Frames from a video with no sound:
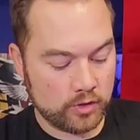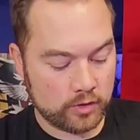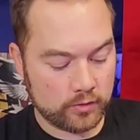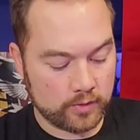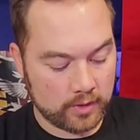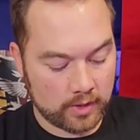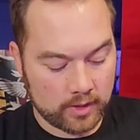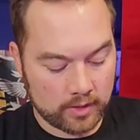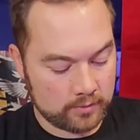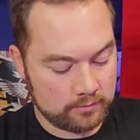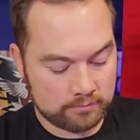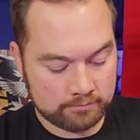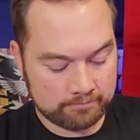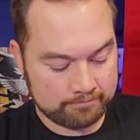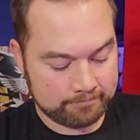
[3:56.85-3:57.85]
you can
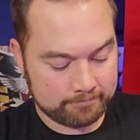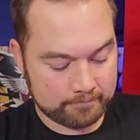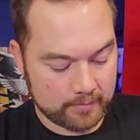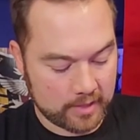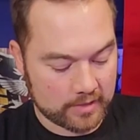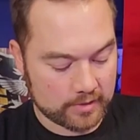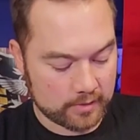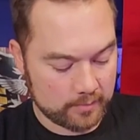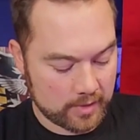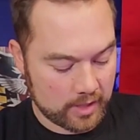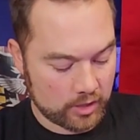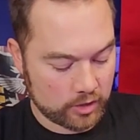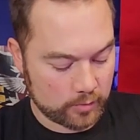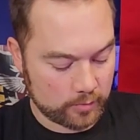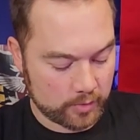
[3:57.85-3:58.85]
really mix and
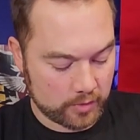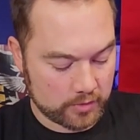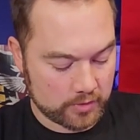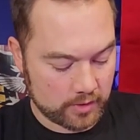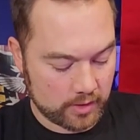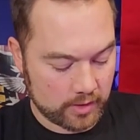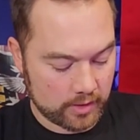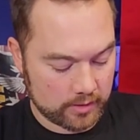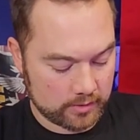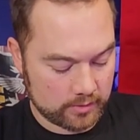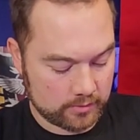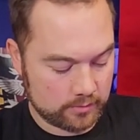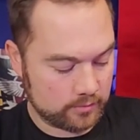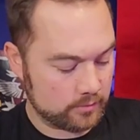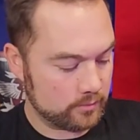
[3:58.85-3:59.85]
match and
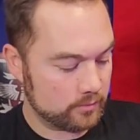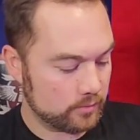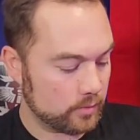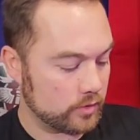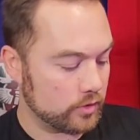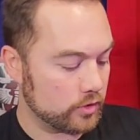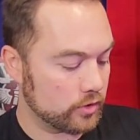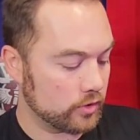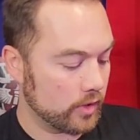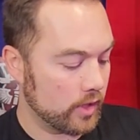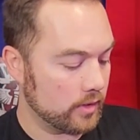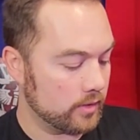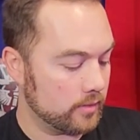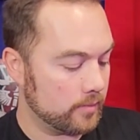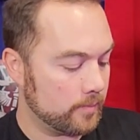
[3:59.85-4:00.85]
personalize, which is
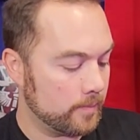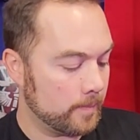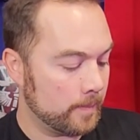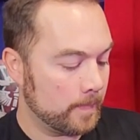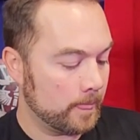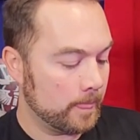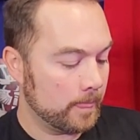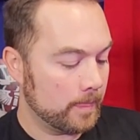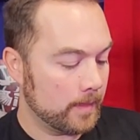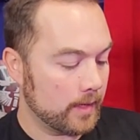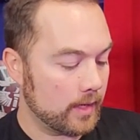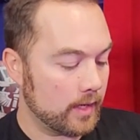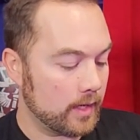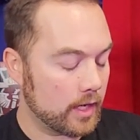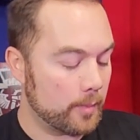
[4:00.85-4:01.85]
great.
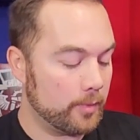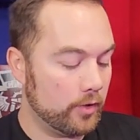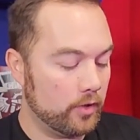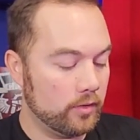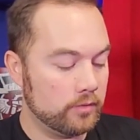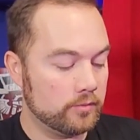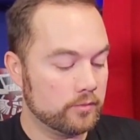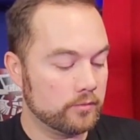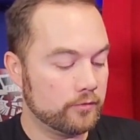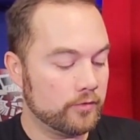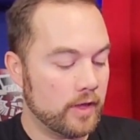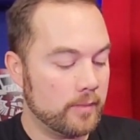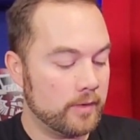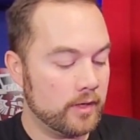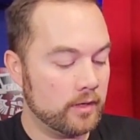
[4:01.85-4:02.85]
And a couple
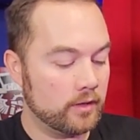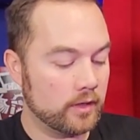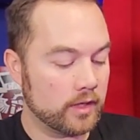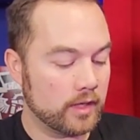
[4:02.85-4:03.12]
feminine